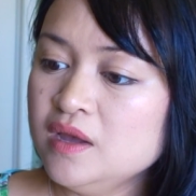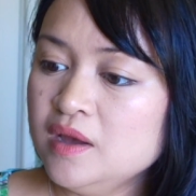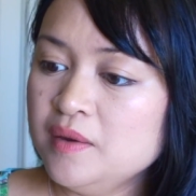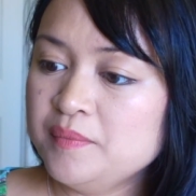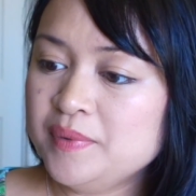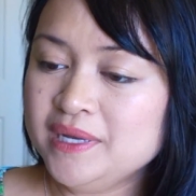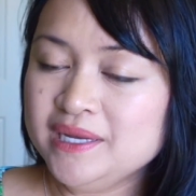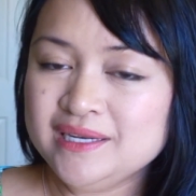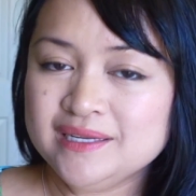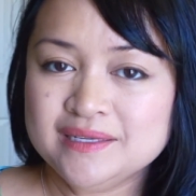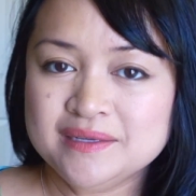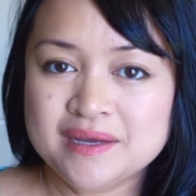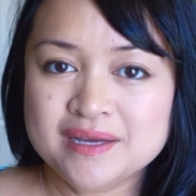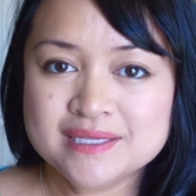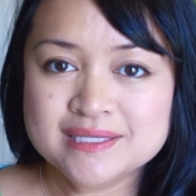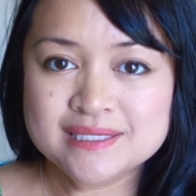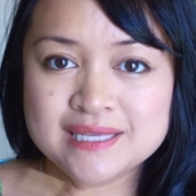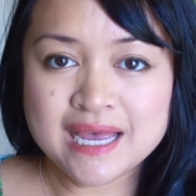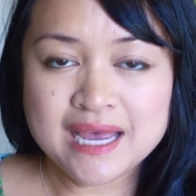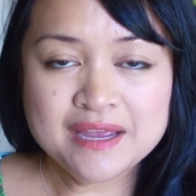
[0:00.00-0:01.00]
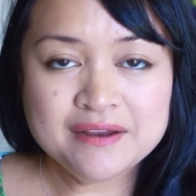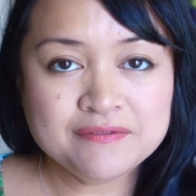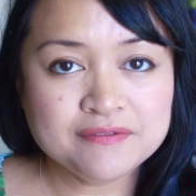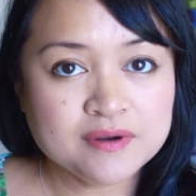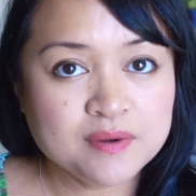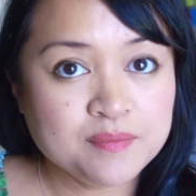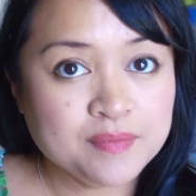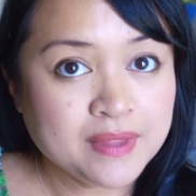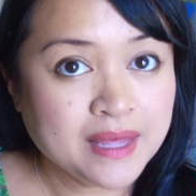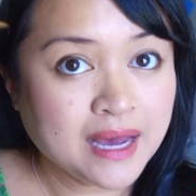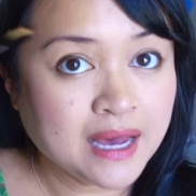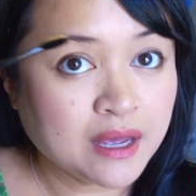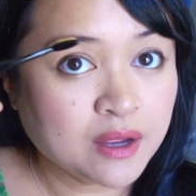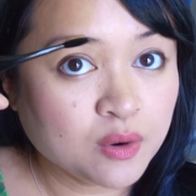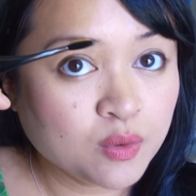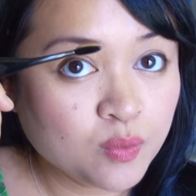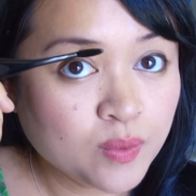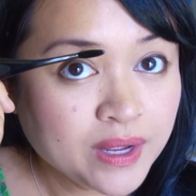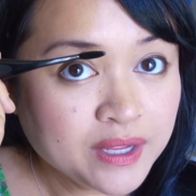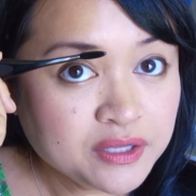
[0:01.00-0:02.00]
But aside from
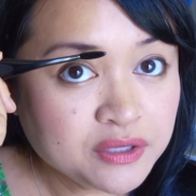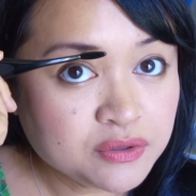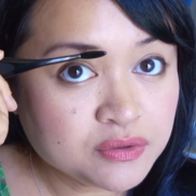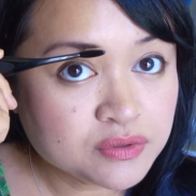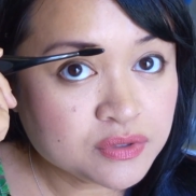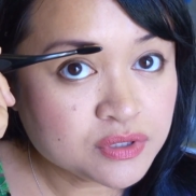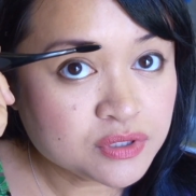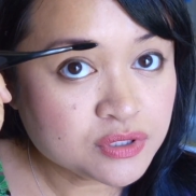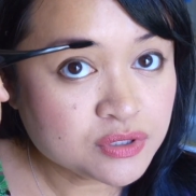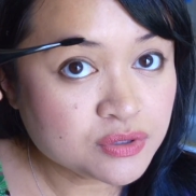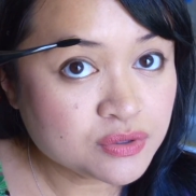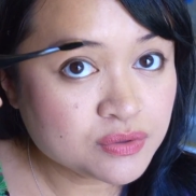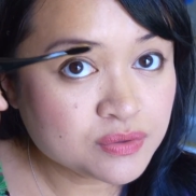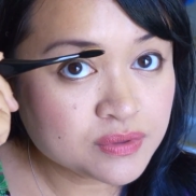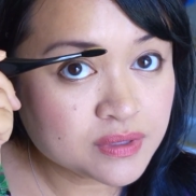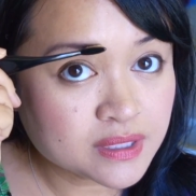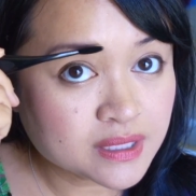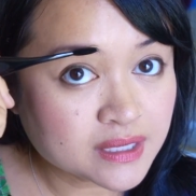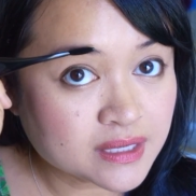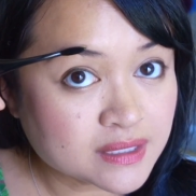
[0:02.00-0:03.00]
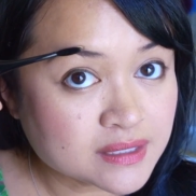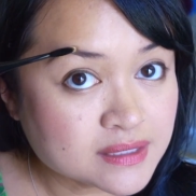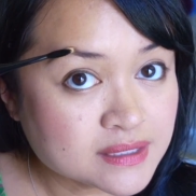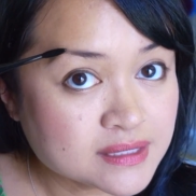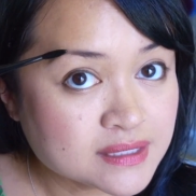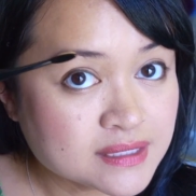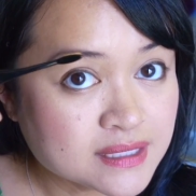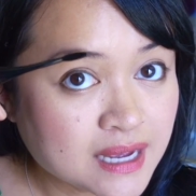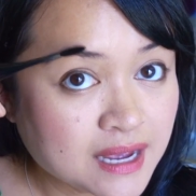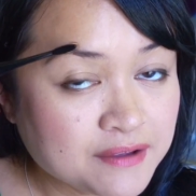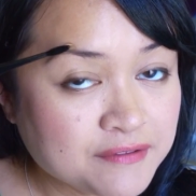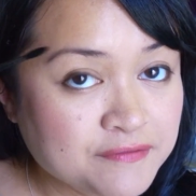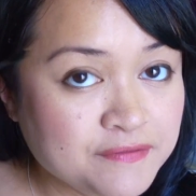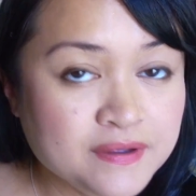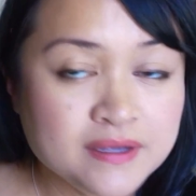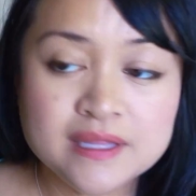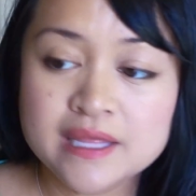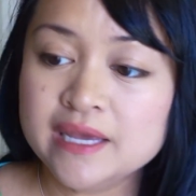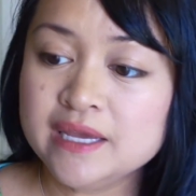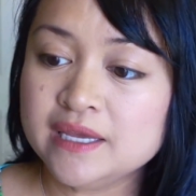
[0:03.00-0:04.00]
that, when you do this, I
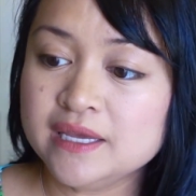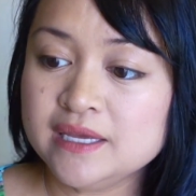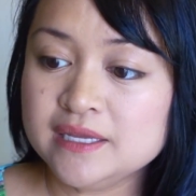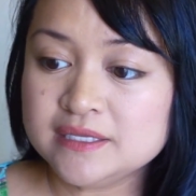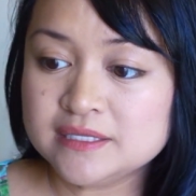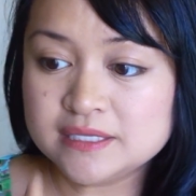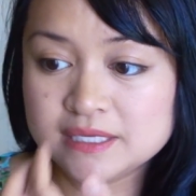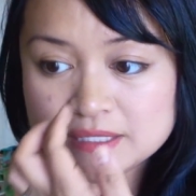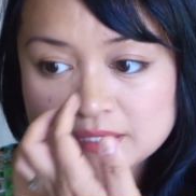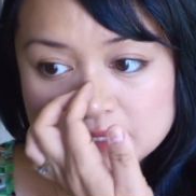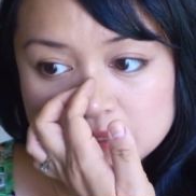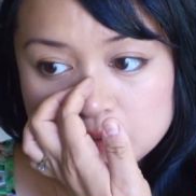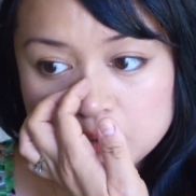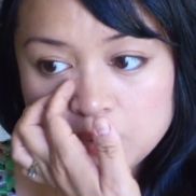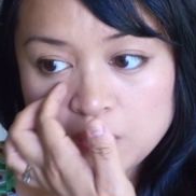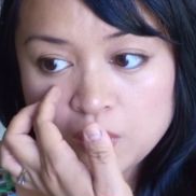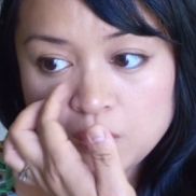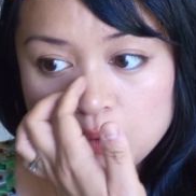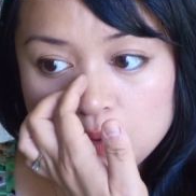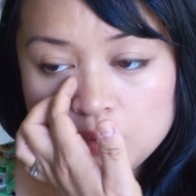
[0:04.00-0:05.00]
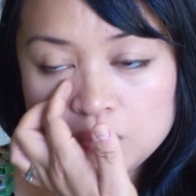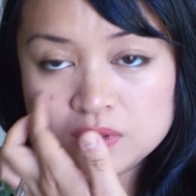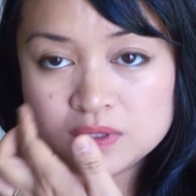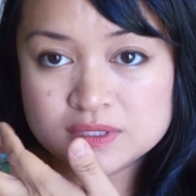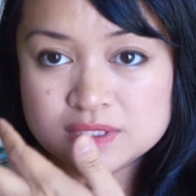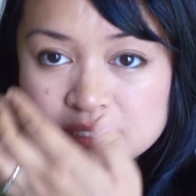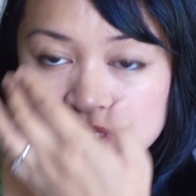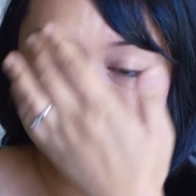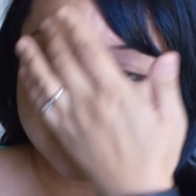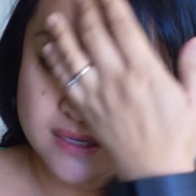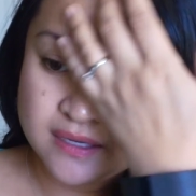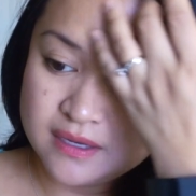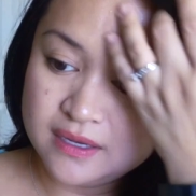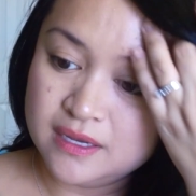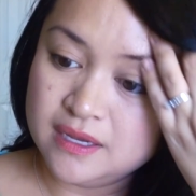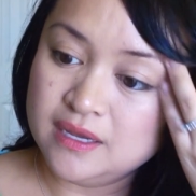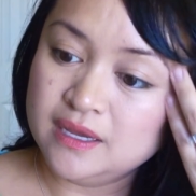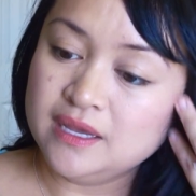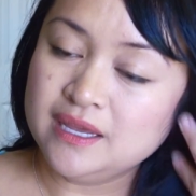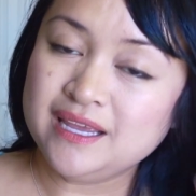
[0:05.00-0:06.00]
feel like it doesn't hold
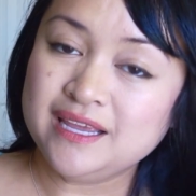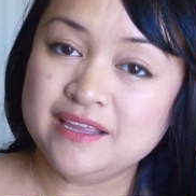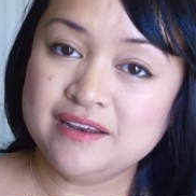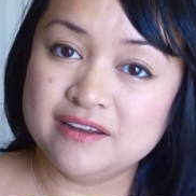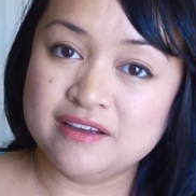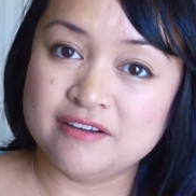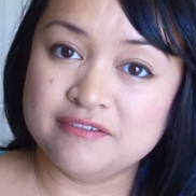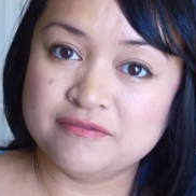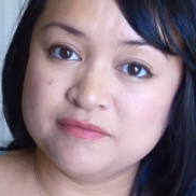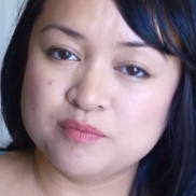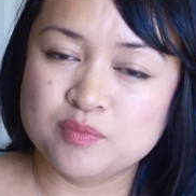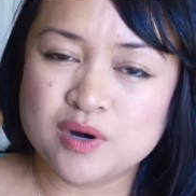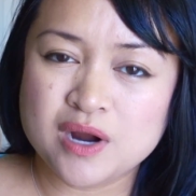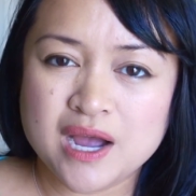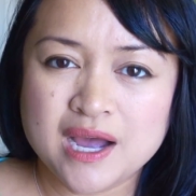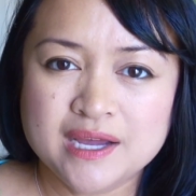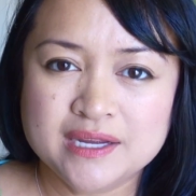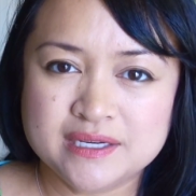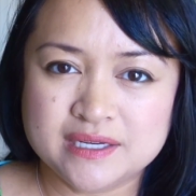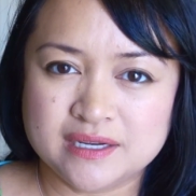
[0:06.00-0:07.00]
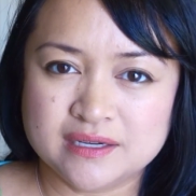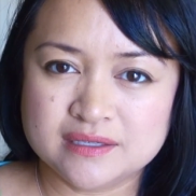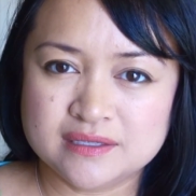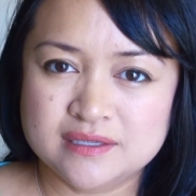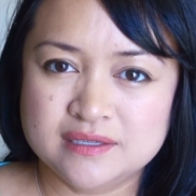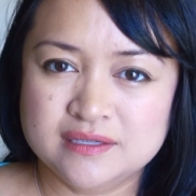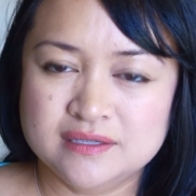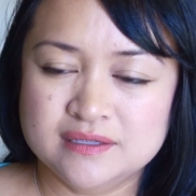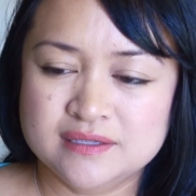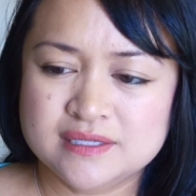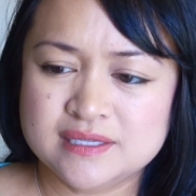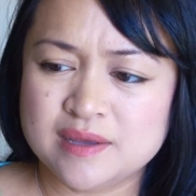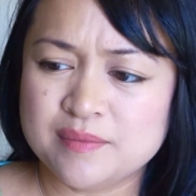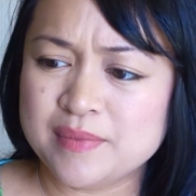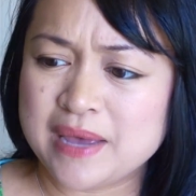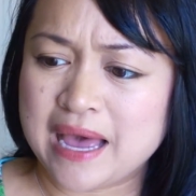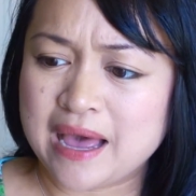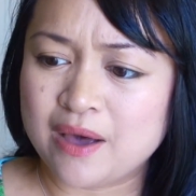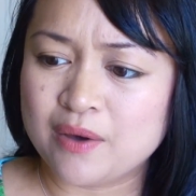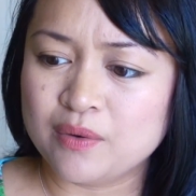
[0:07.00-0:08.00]
enough product
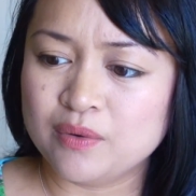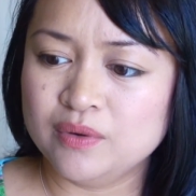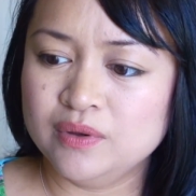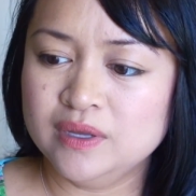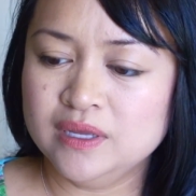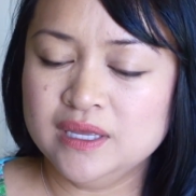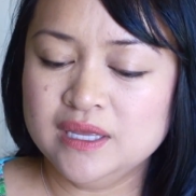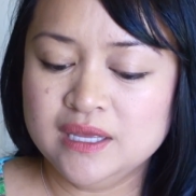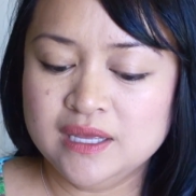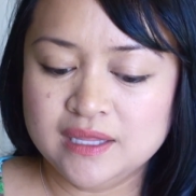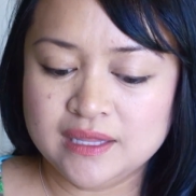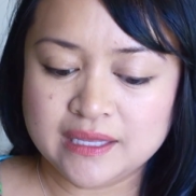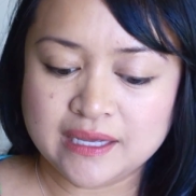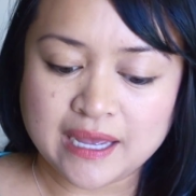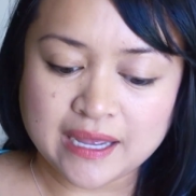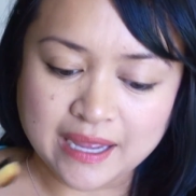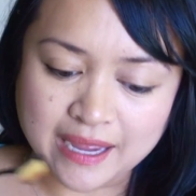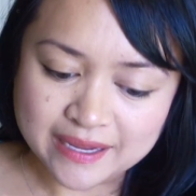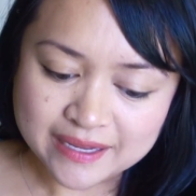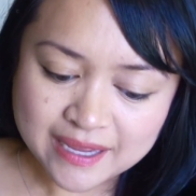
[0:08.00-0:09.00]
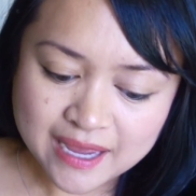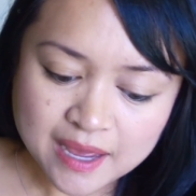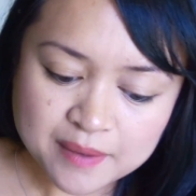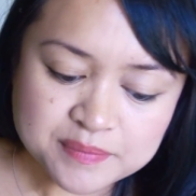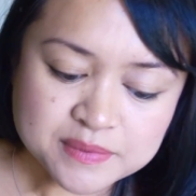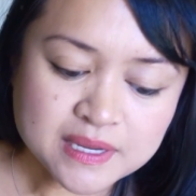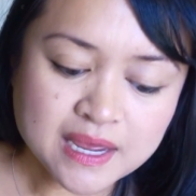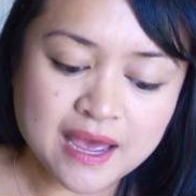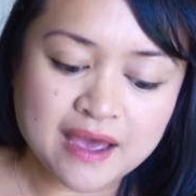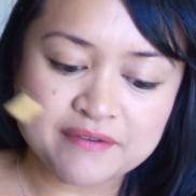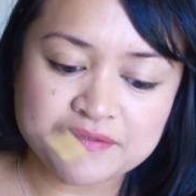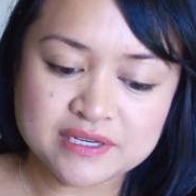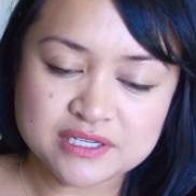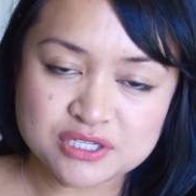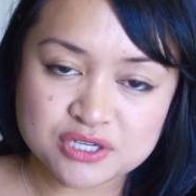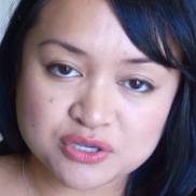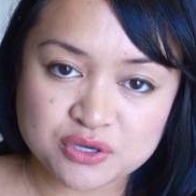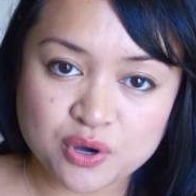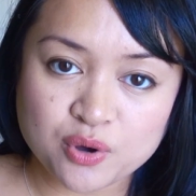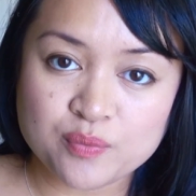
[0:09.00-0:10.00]
somehow. Like I kept having
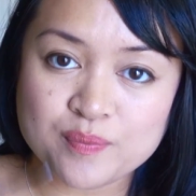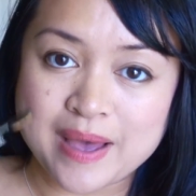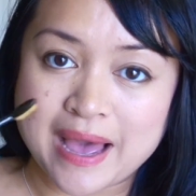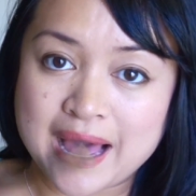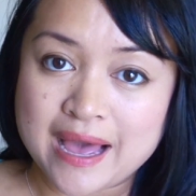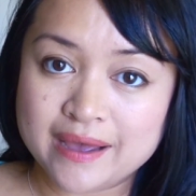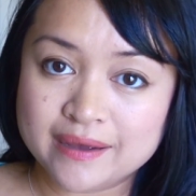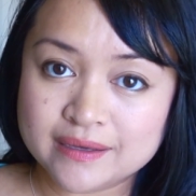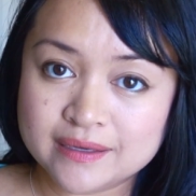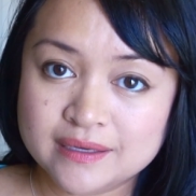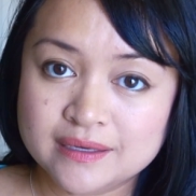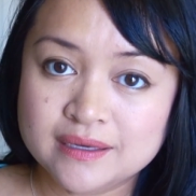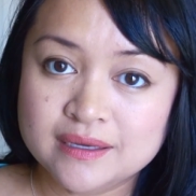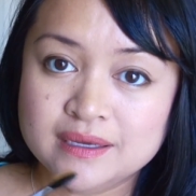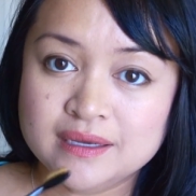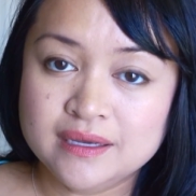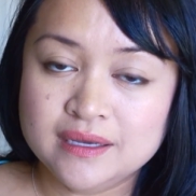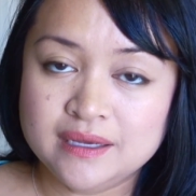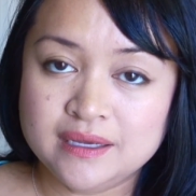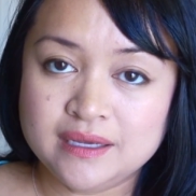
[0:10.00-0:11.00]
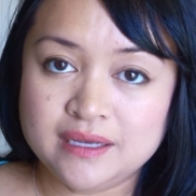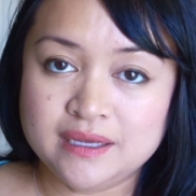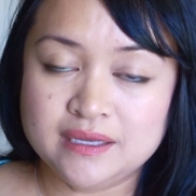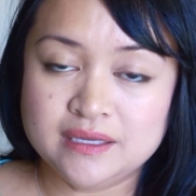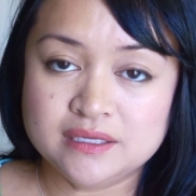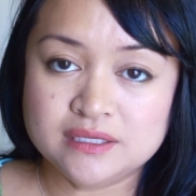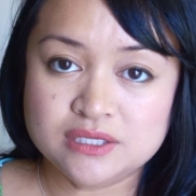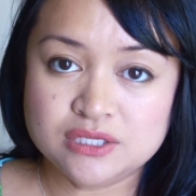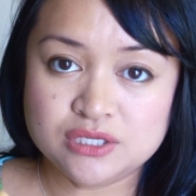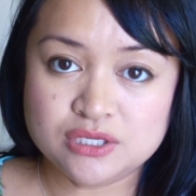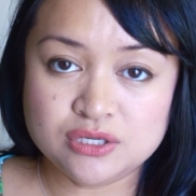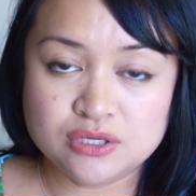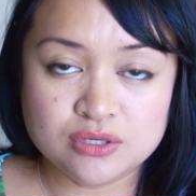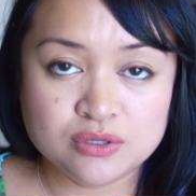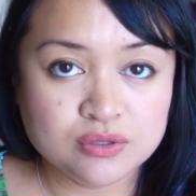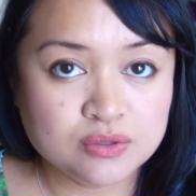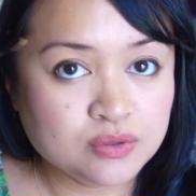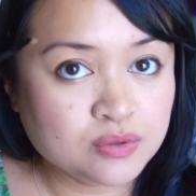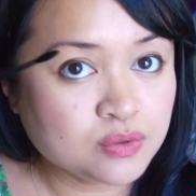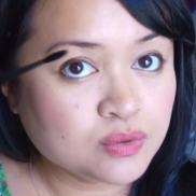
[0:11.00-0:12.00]
to go back
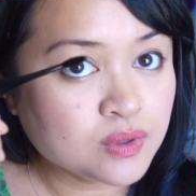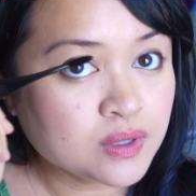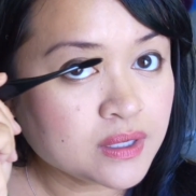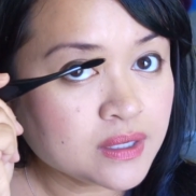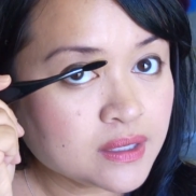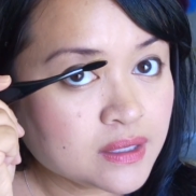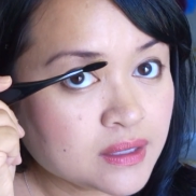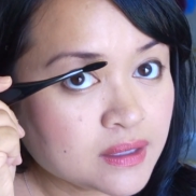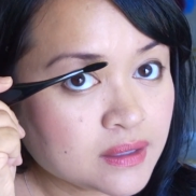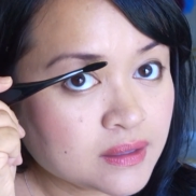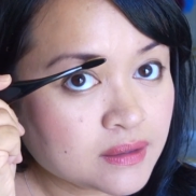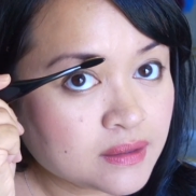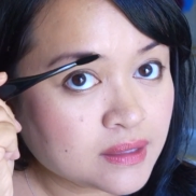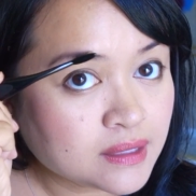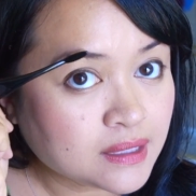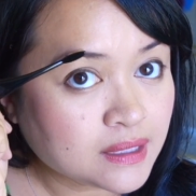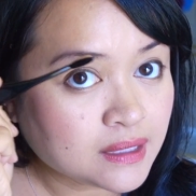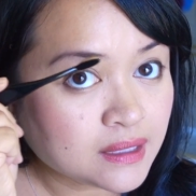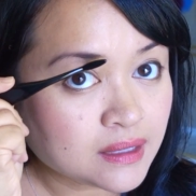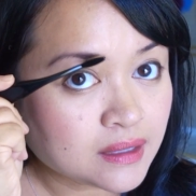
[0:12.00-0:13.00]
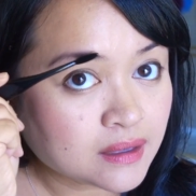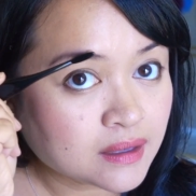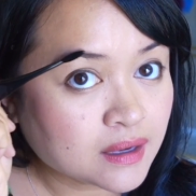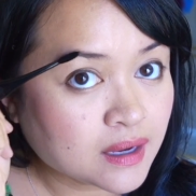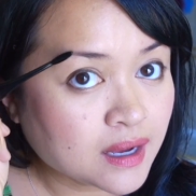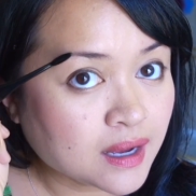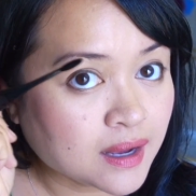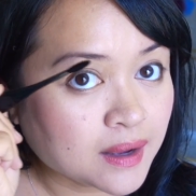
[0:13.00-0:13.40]
into the